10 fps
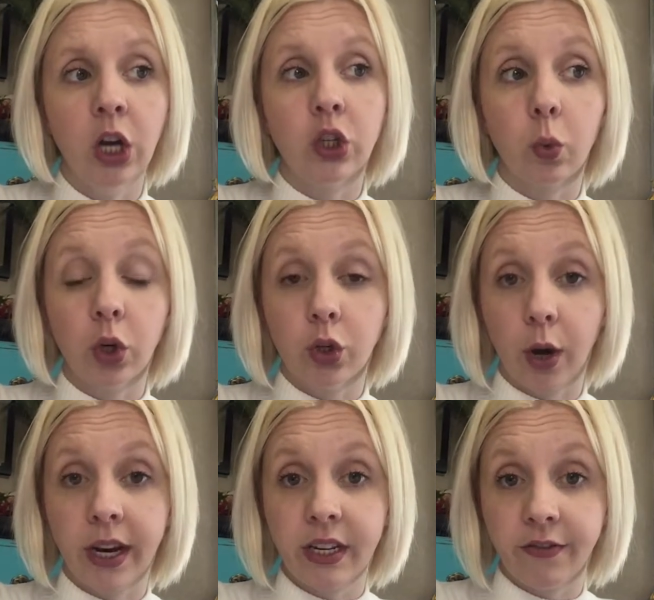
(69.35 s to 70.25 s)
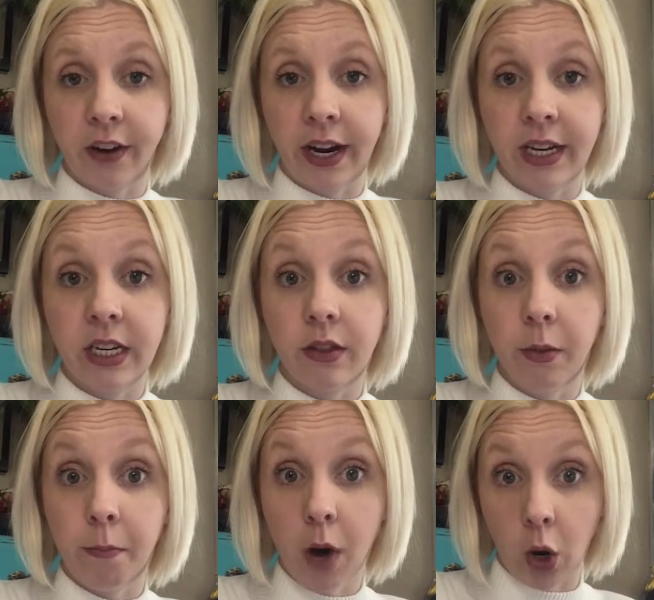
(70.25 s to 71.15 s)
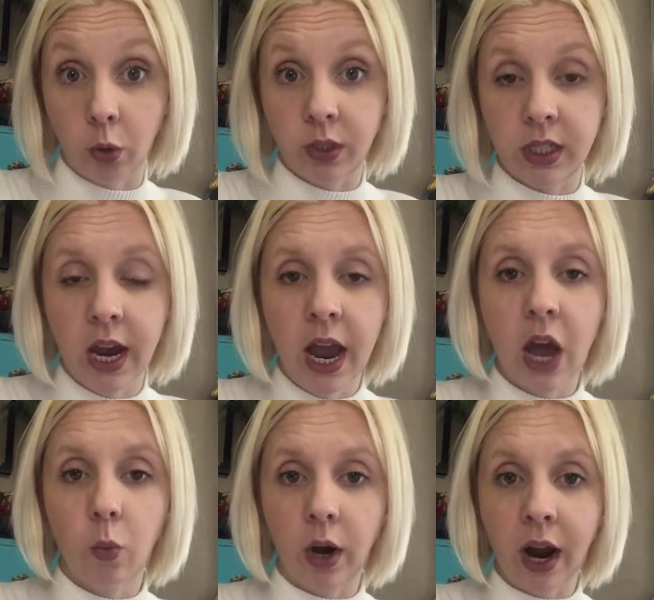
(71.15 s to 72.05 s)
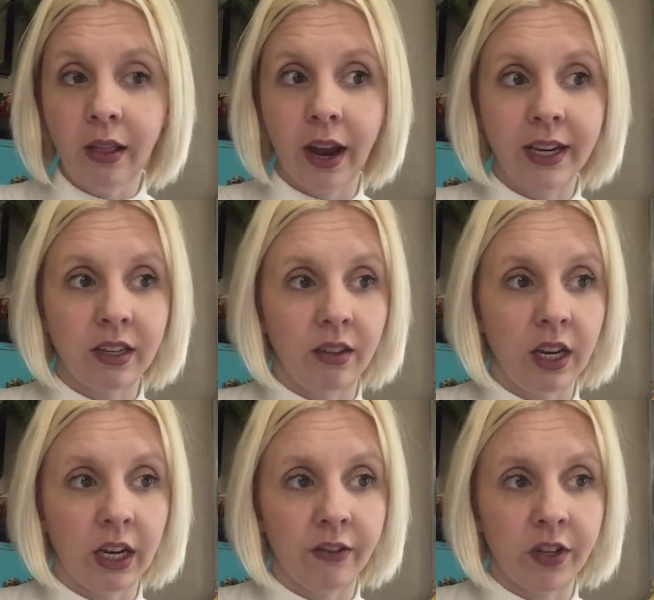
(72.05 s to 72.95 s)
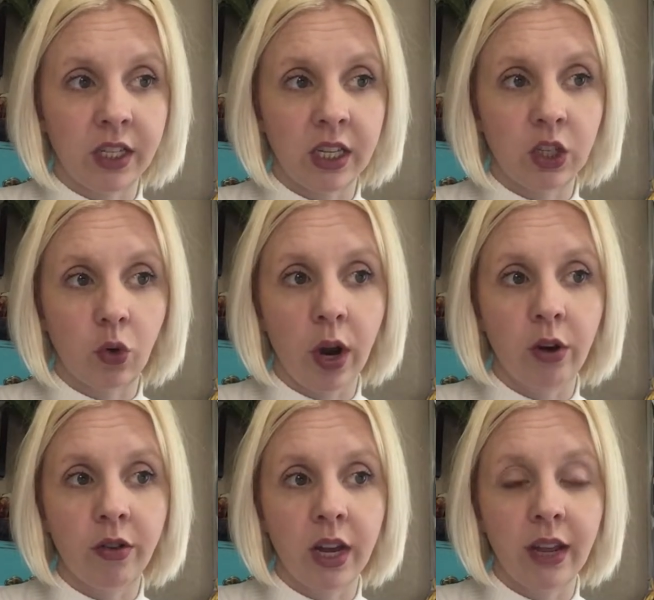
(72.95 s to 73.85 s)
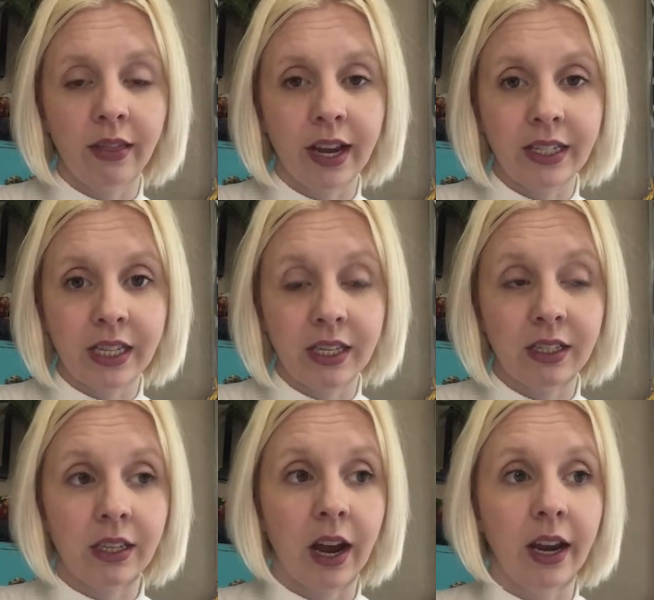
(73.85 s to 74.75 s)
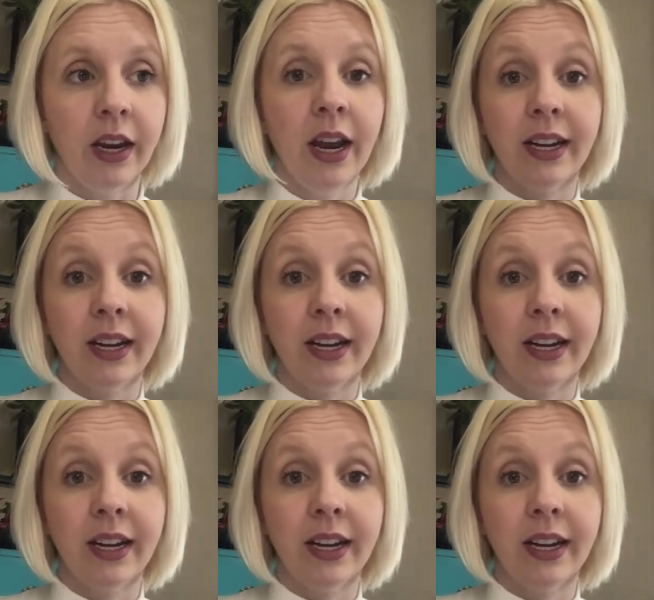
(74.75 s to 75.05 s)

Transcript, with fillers: So we're trying to find the most. And what I like to think of is this greater than and less than sign